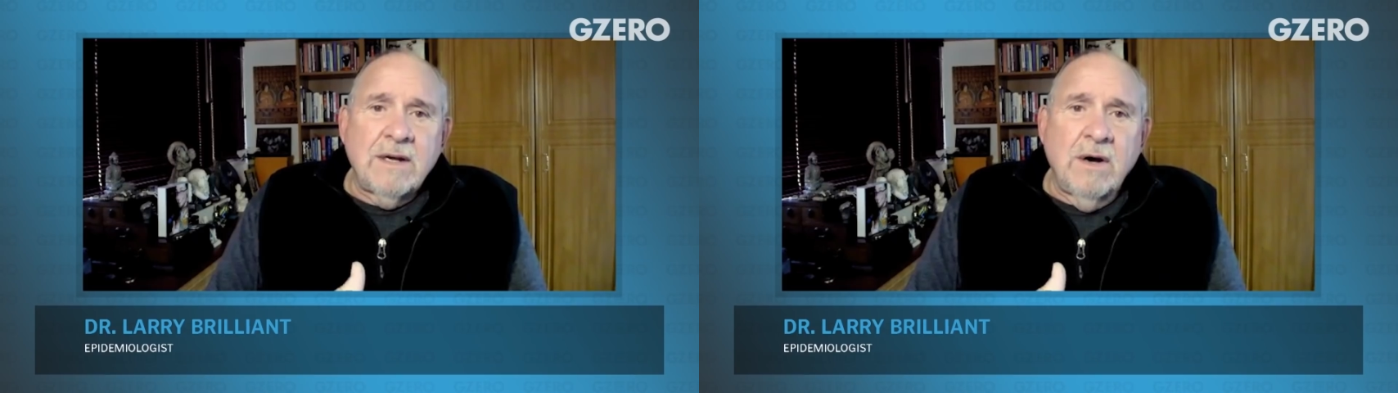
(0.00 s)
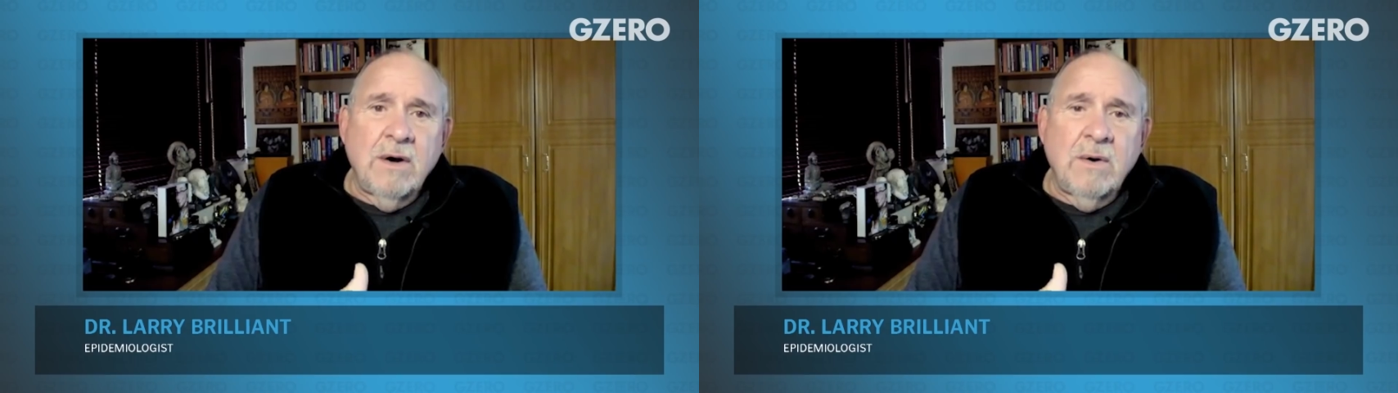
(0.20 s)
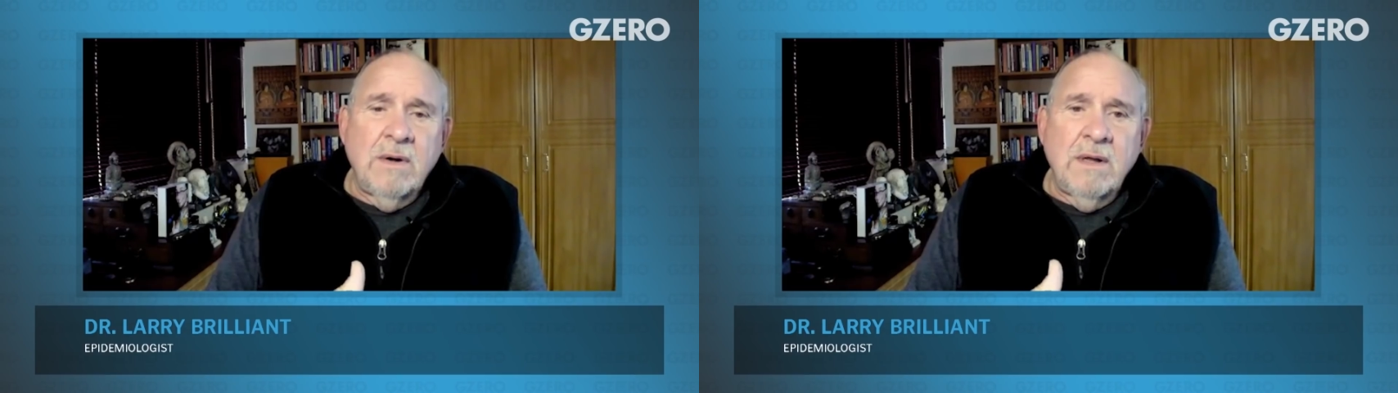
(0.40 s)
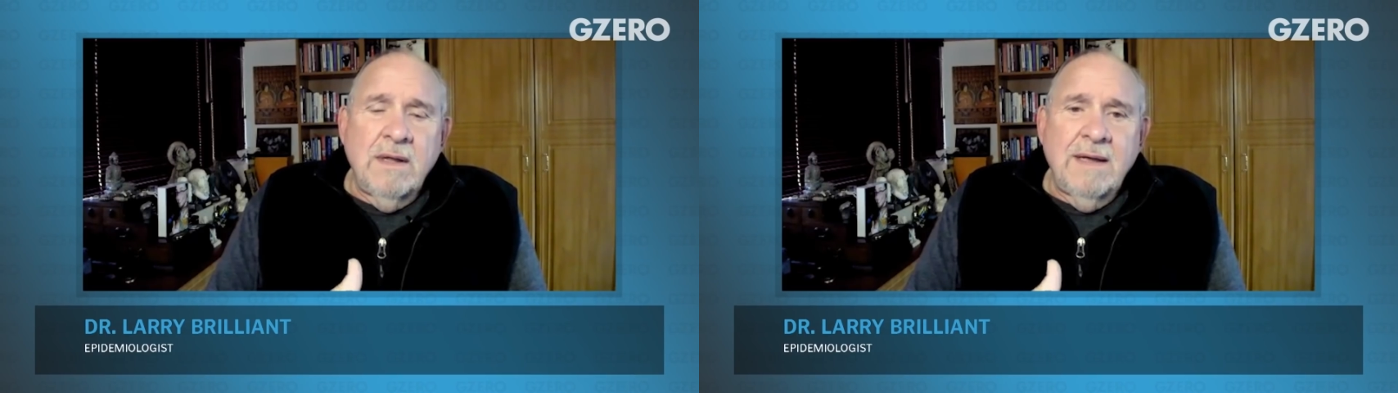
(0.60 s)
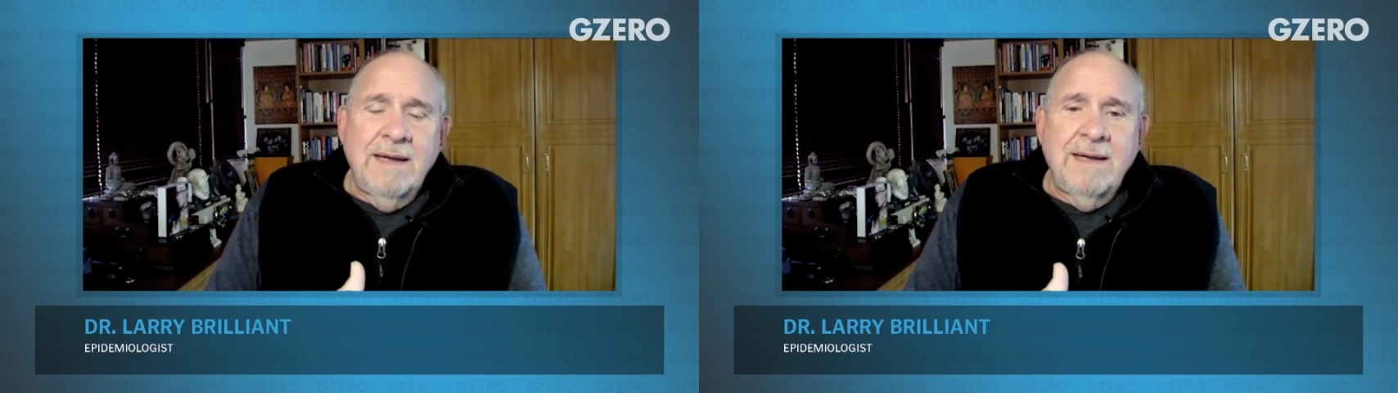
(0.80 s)
to go
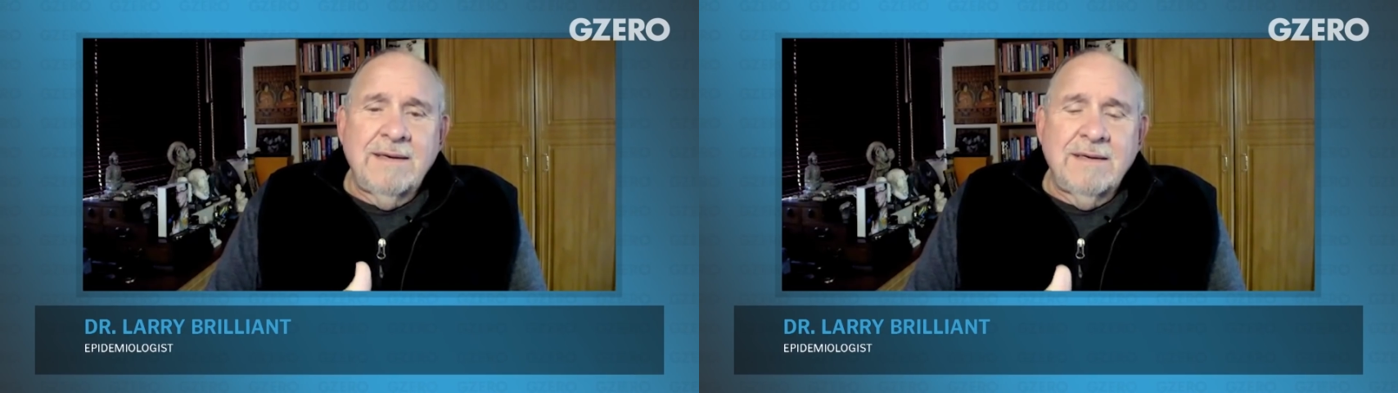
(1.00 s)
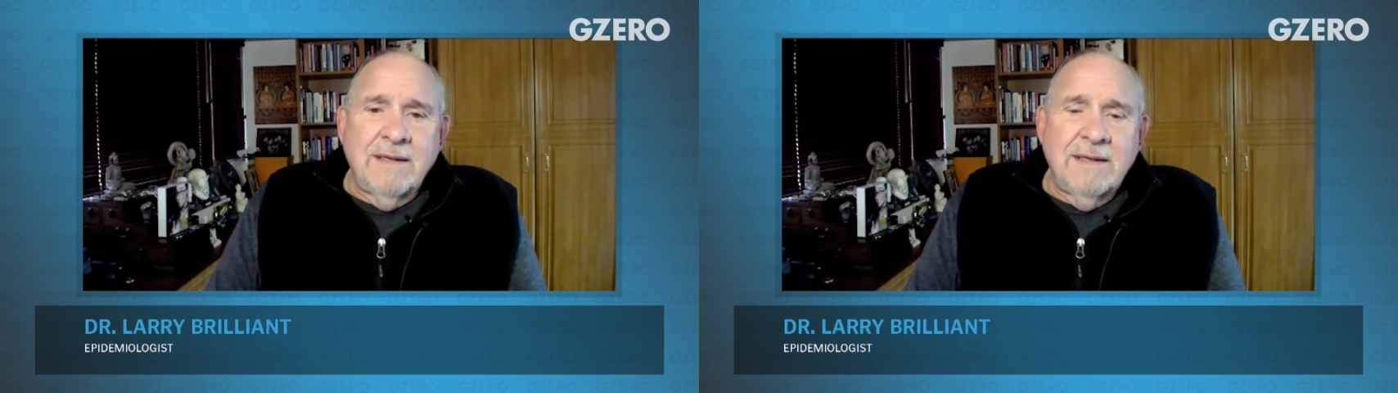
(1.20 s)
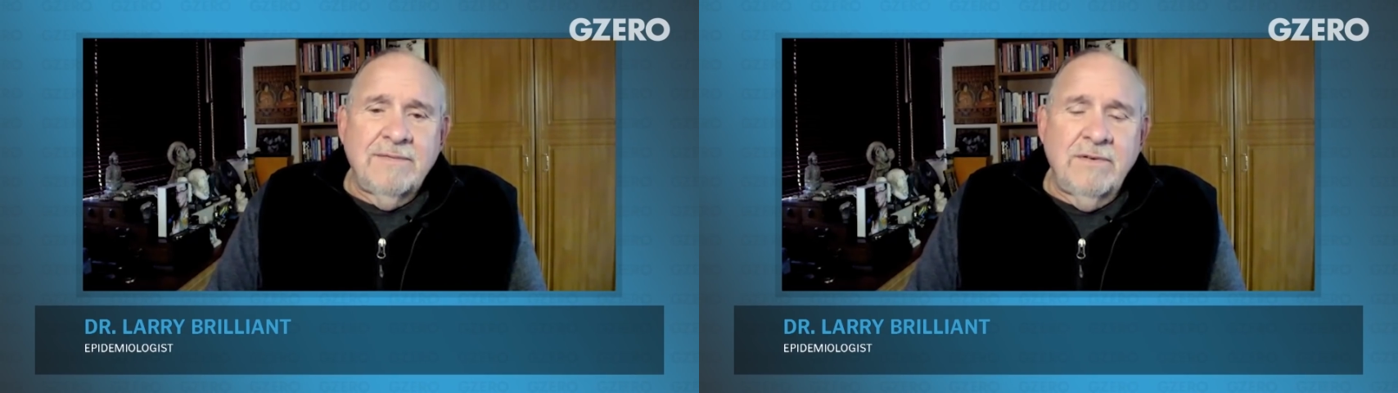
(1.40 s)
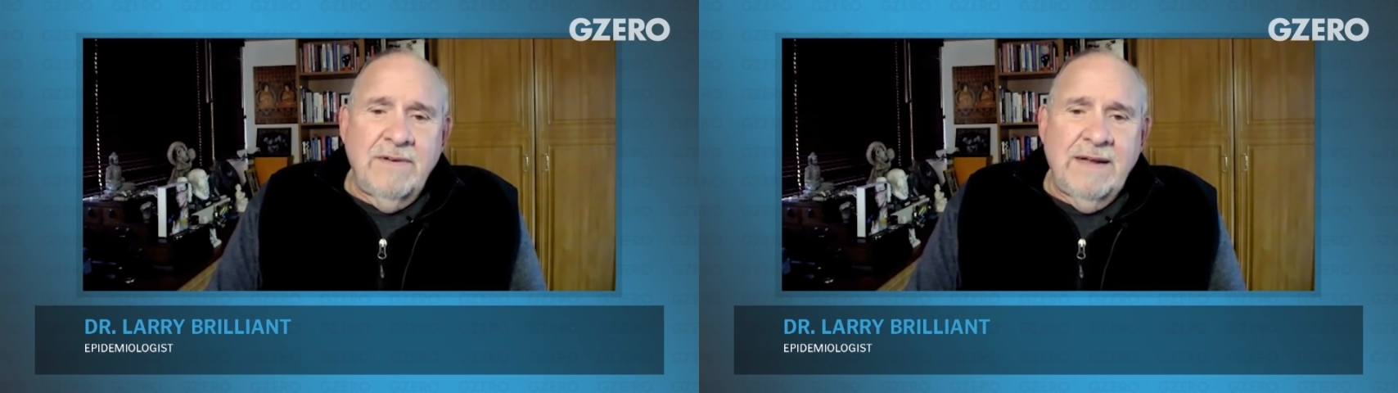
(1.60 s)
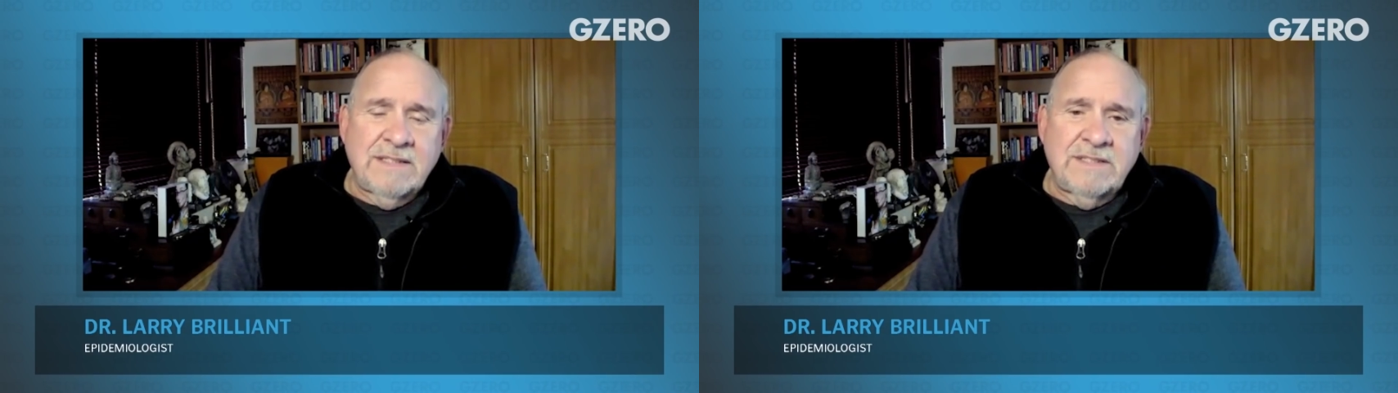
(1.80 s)
and deliver
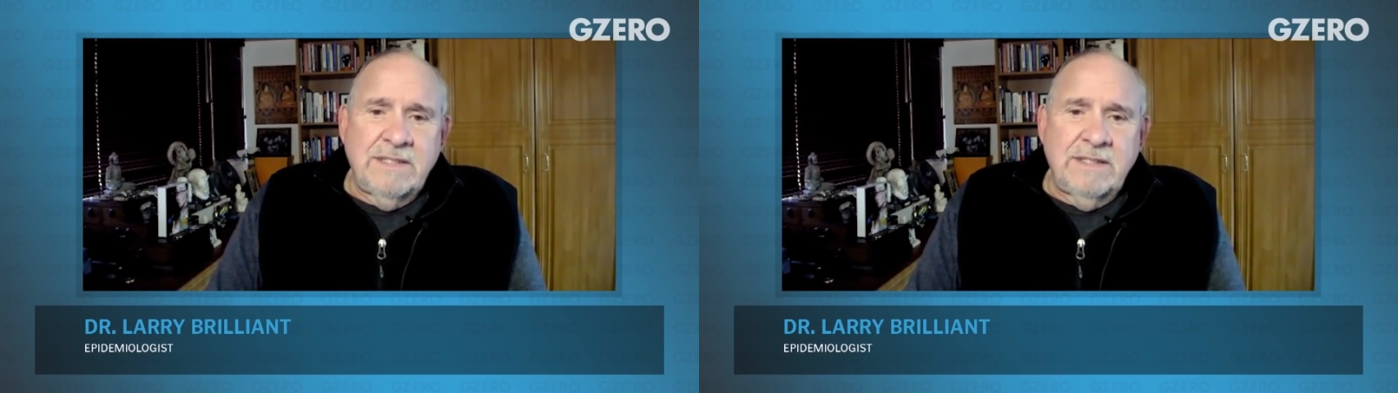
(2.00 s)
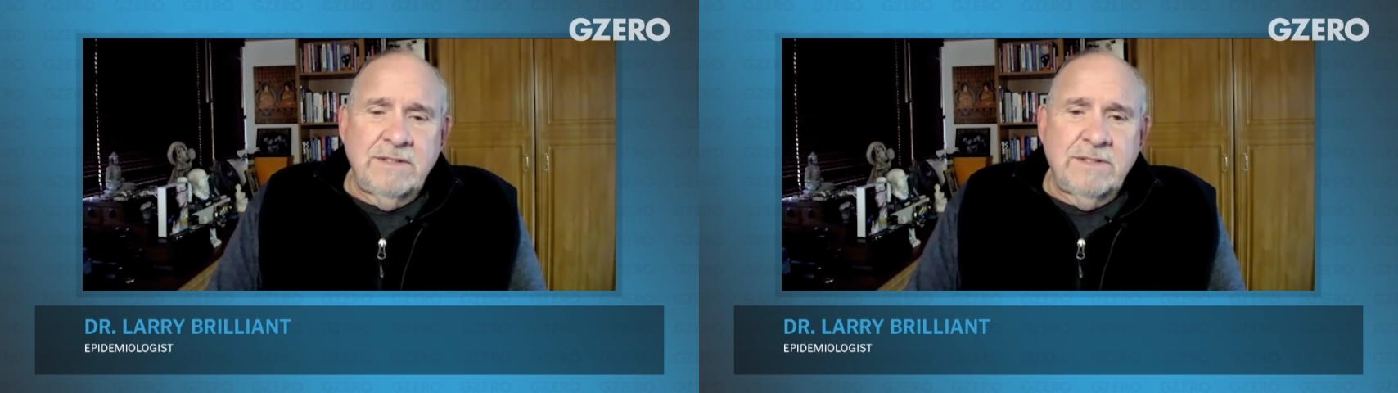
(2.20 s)
vaccine